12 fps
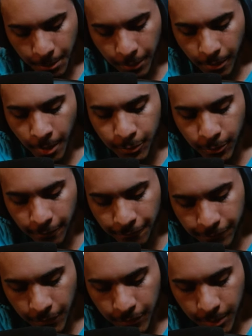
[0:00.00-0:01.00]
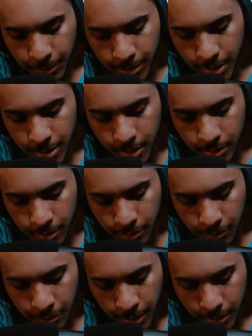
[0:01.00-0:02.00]
a 50% chance to
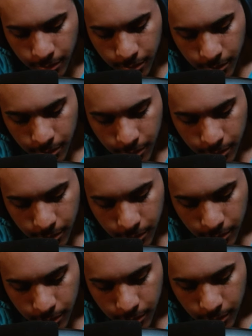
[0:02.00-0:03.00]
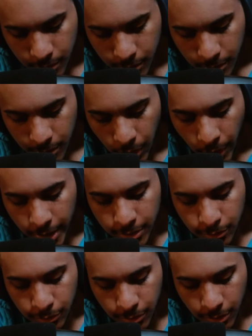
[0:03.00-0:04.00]
crit. Well, I guess
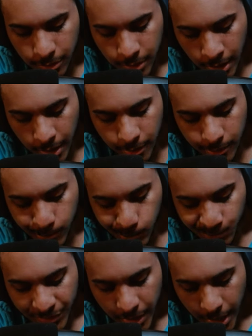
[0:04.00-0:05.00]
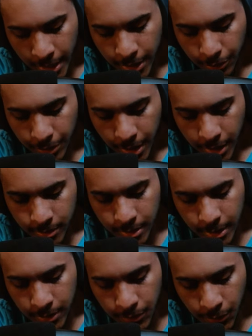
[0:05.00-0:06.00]
those are, yeah. And he already has
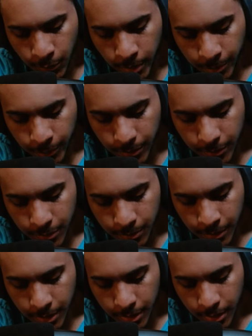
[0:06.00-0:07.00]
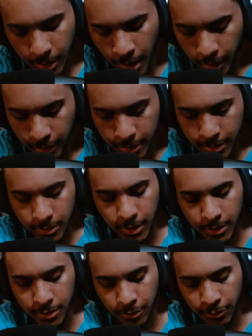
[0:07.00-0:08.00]
decent equips with the, decent
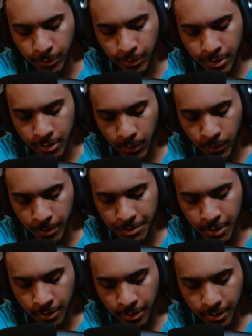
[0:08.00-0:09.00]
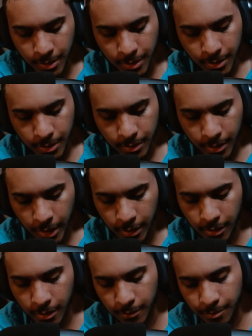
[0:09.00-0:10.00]
chance to crit with his equips here. Like, you
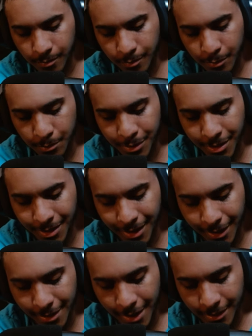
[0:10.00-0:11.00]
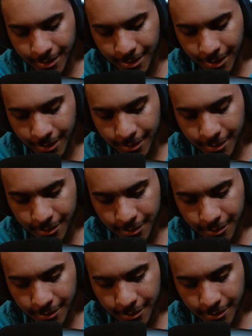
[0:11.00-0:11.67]
could have put a lot of that into dodge.